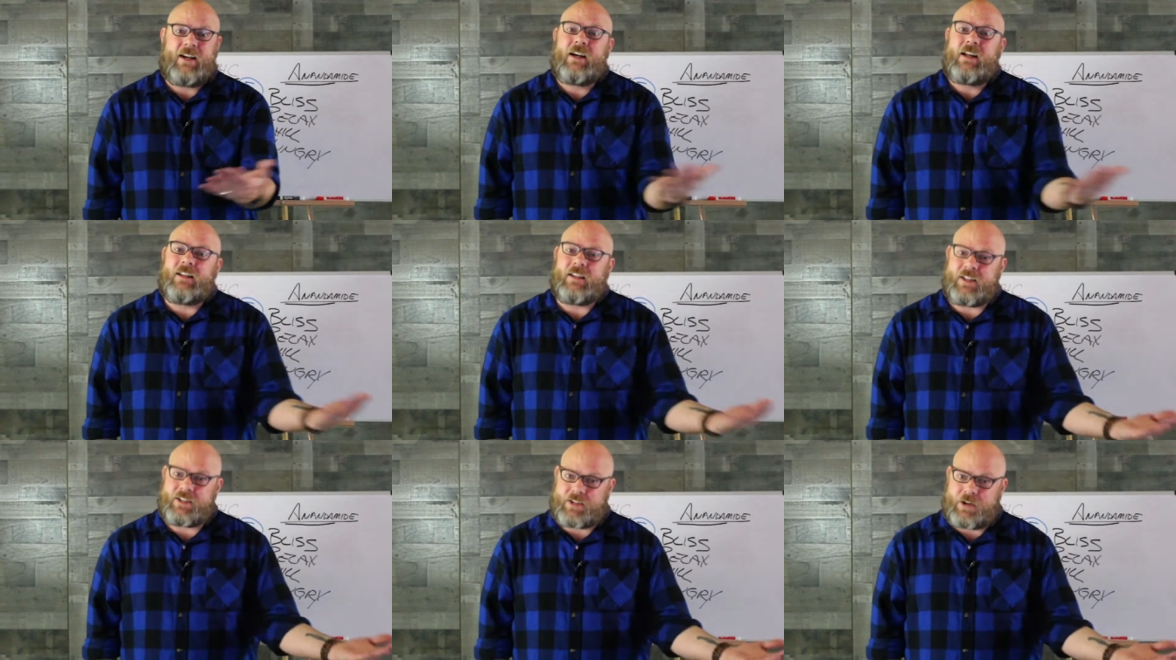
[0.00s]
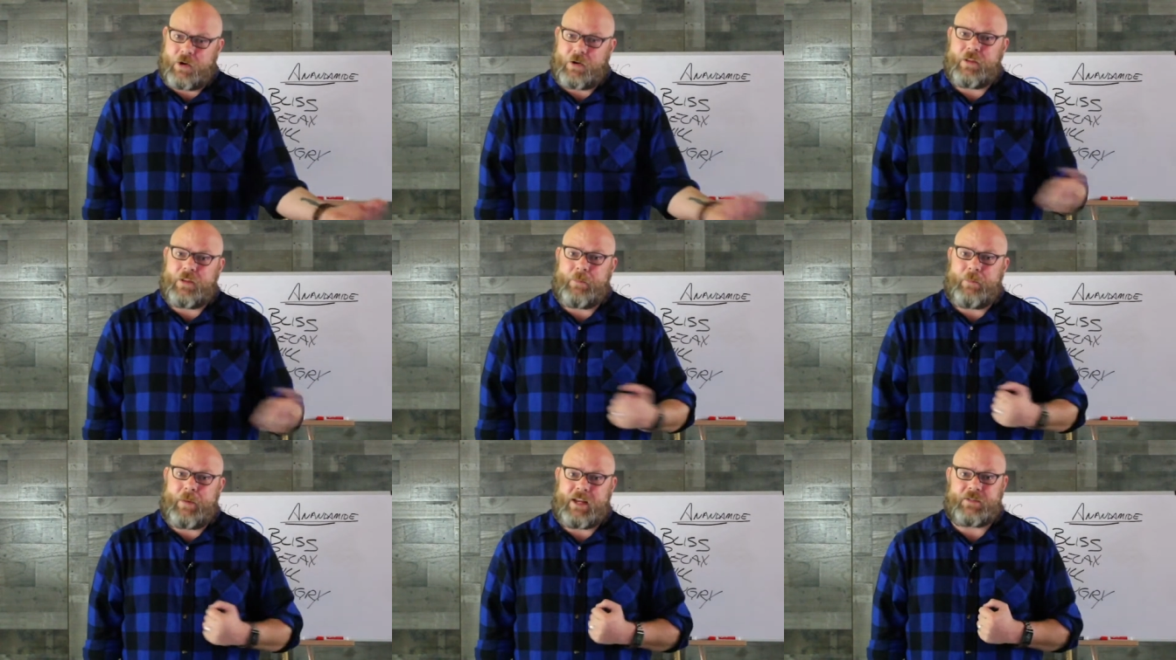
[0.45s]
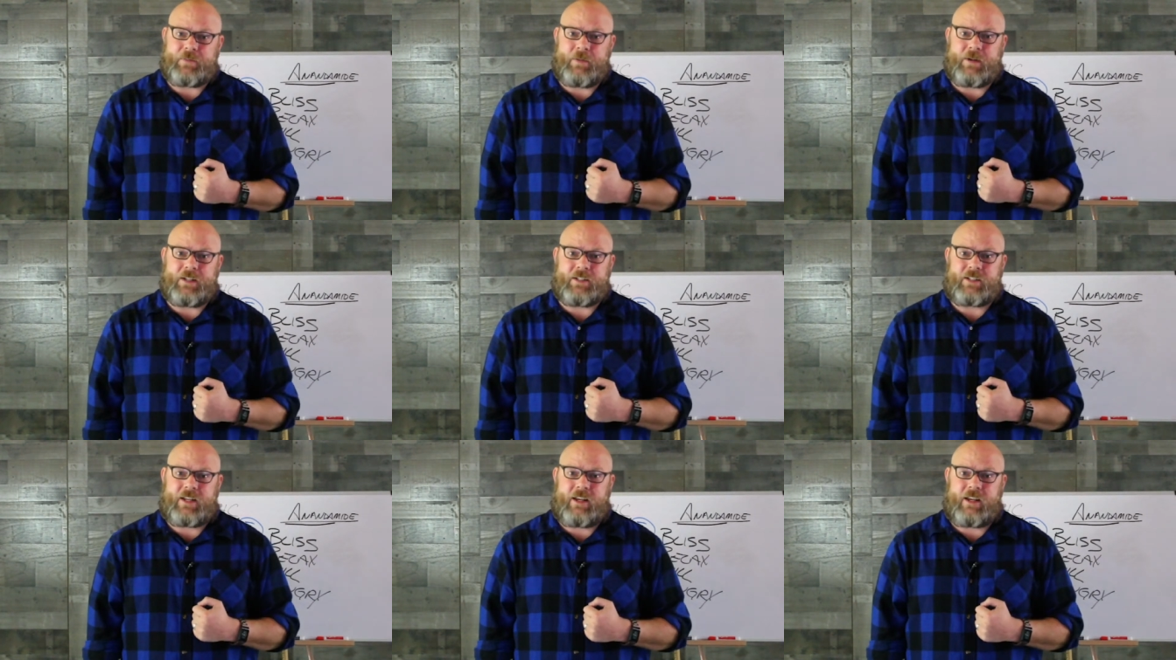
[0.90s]
Let's go to the basement
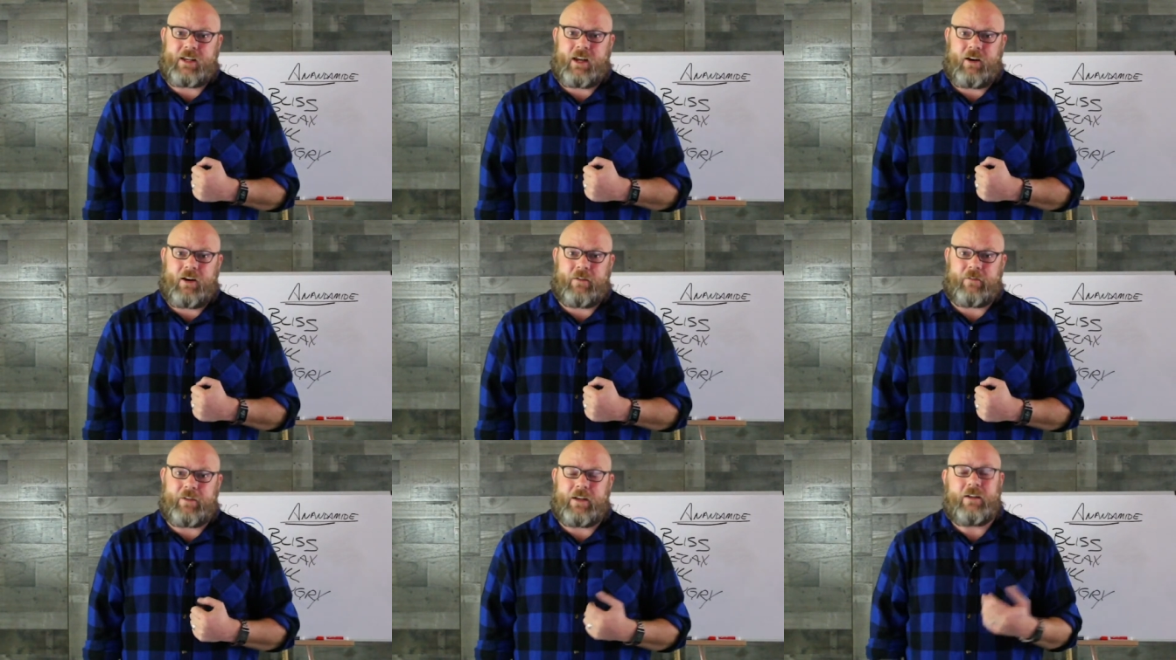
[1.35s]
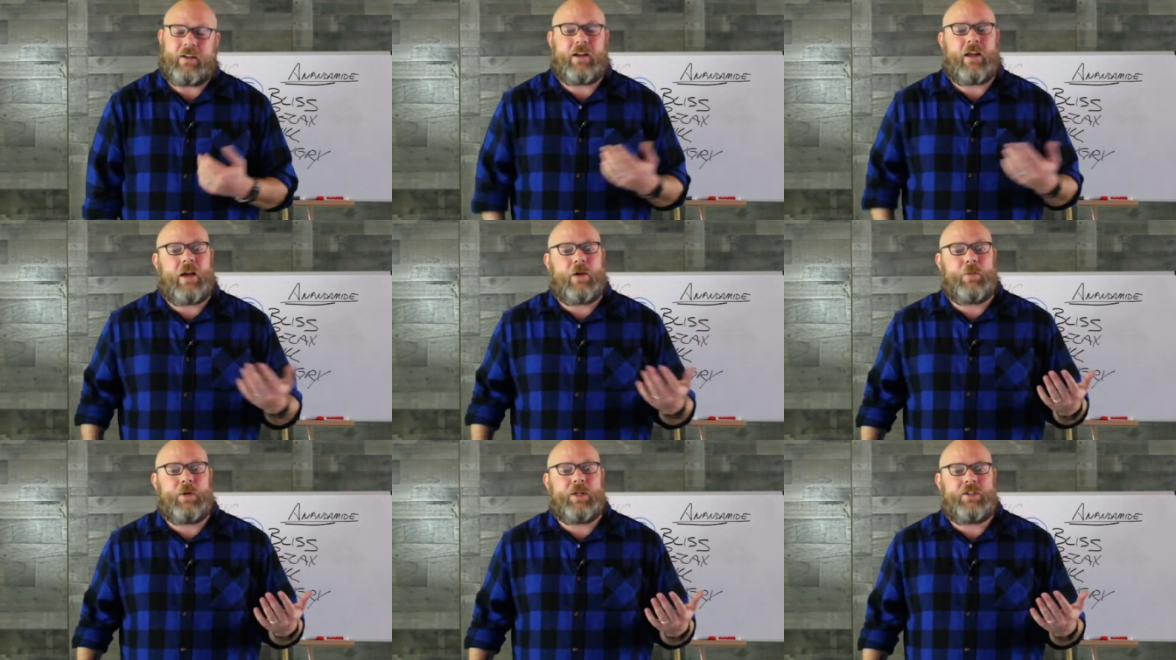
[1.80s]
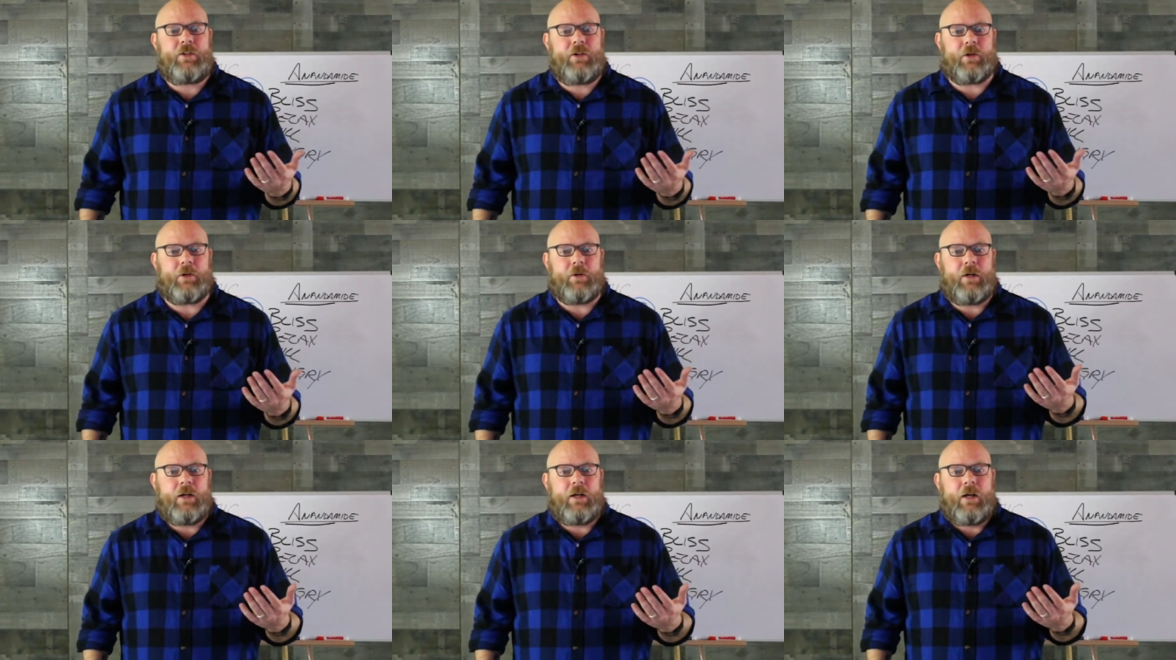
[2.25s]
and take care of it. And we do.
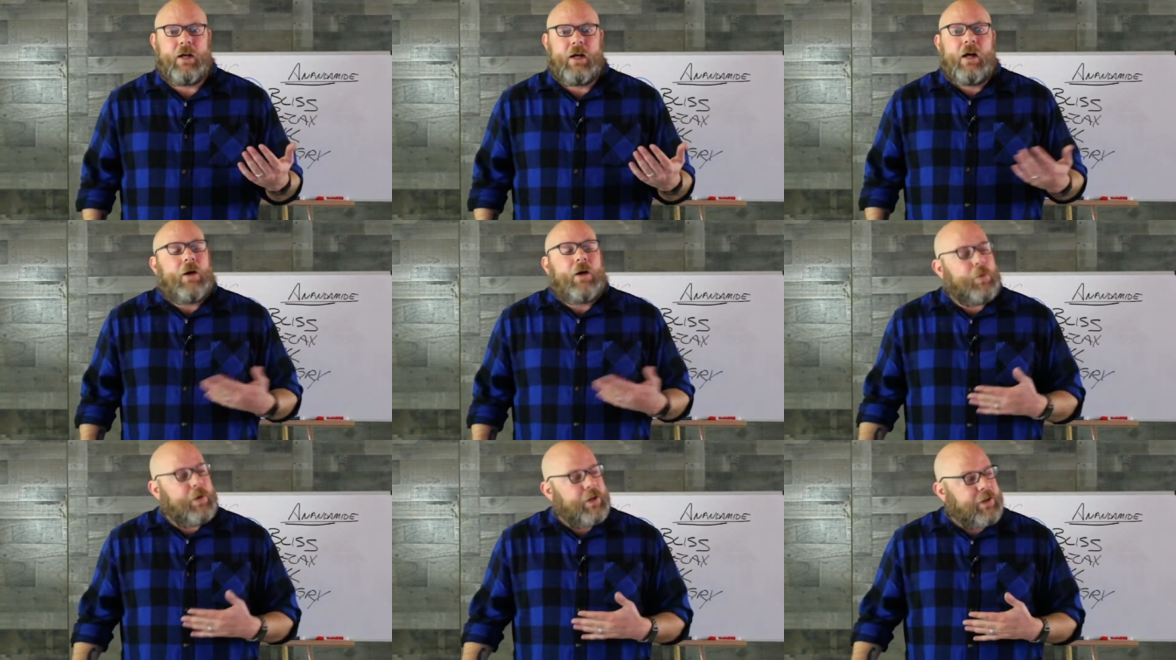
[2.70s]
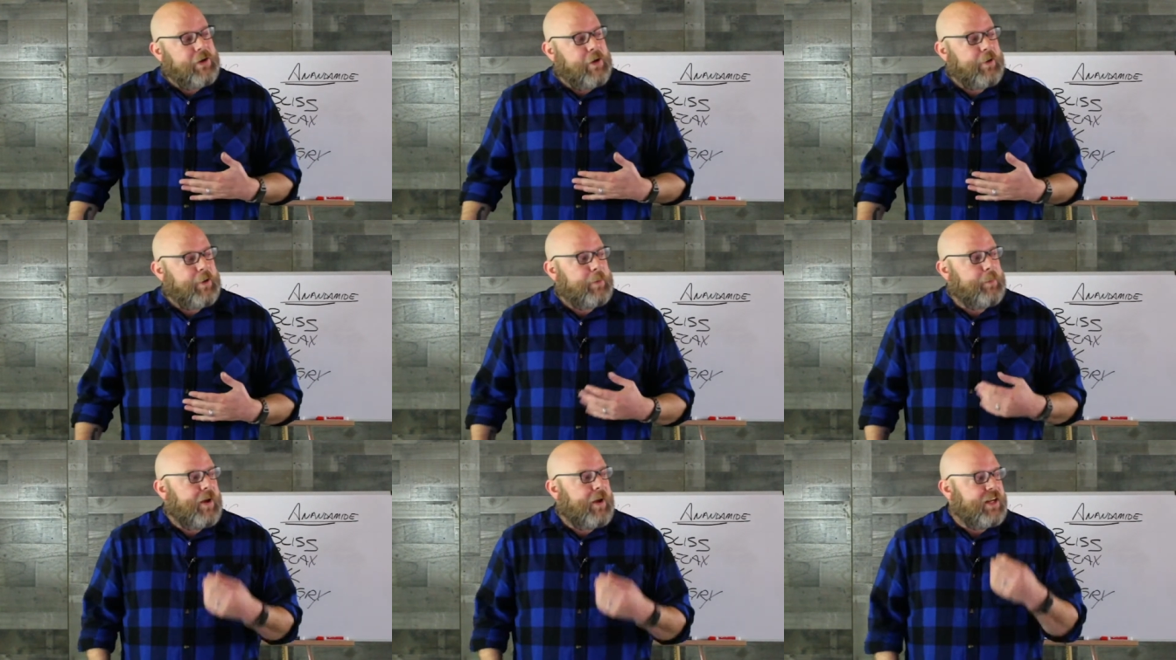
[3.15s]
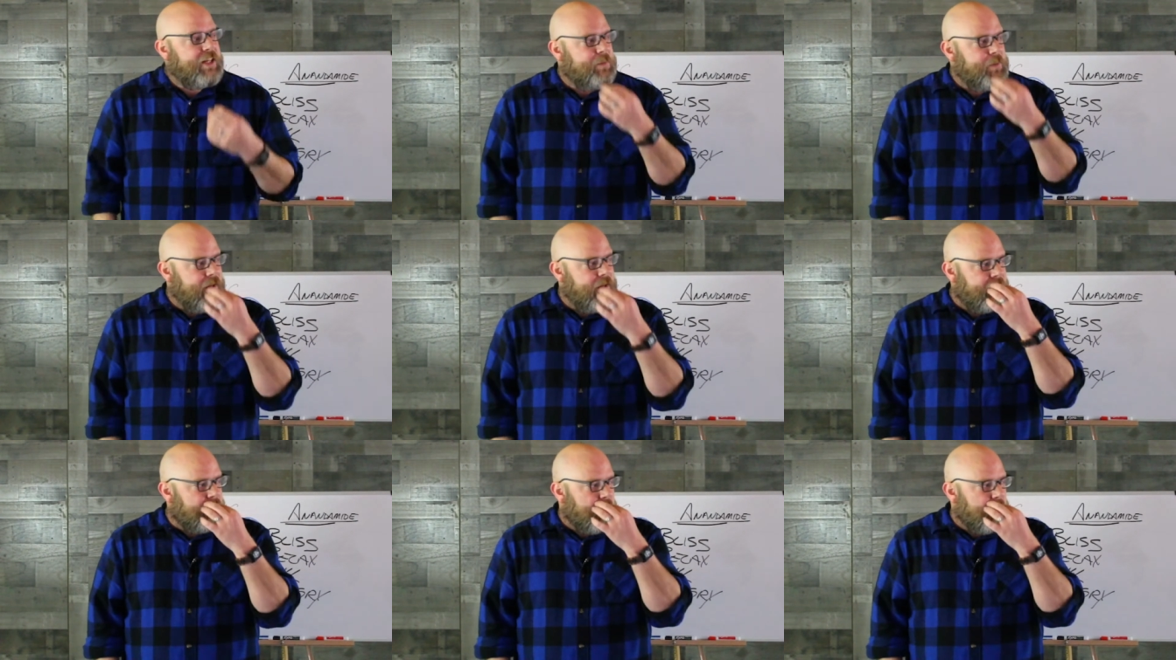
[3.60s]
We go to the
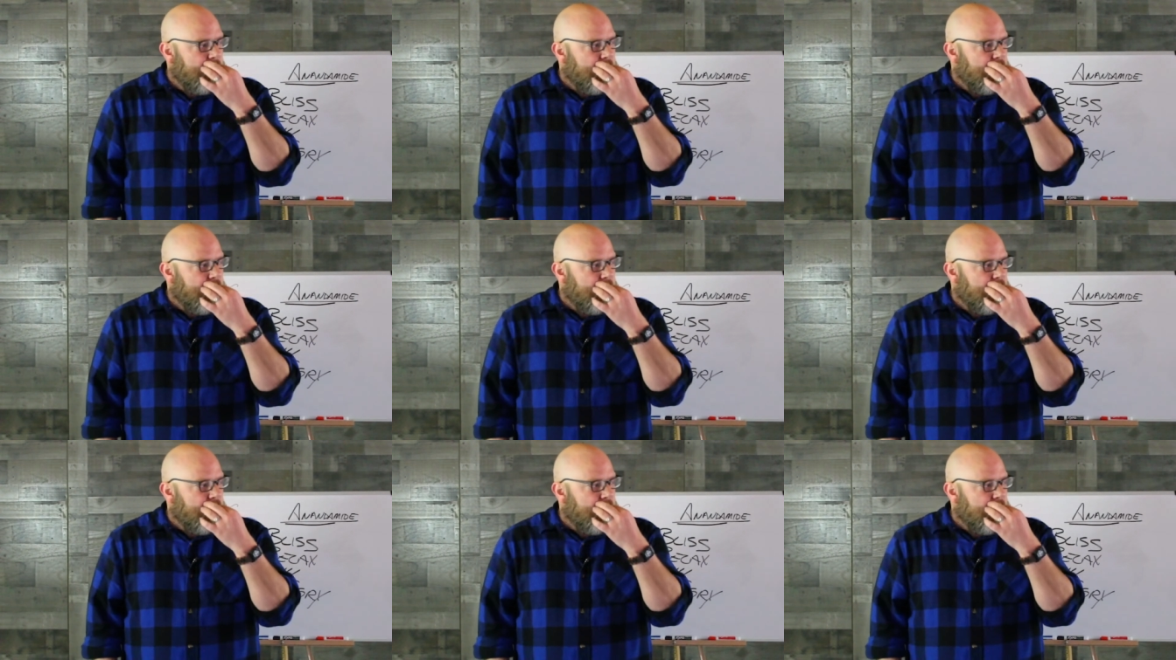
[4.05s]
basement and